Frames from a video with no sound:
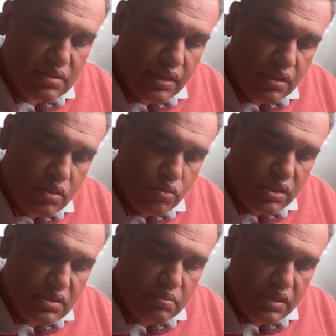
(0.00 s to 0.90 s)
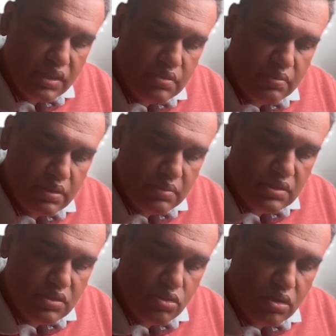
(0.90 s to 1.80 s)
side gluteus medius minimus
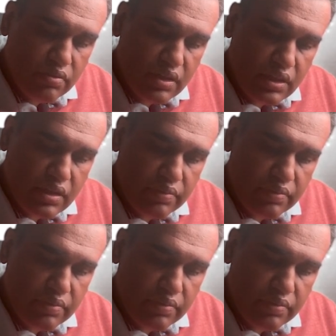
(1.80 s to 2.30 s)
is not working.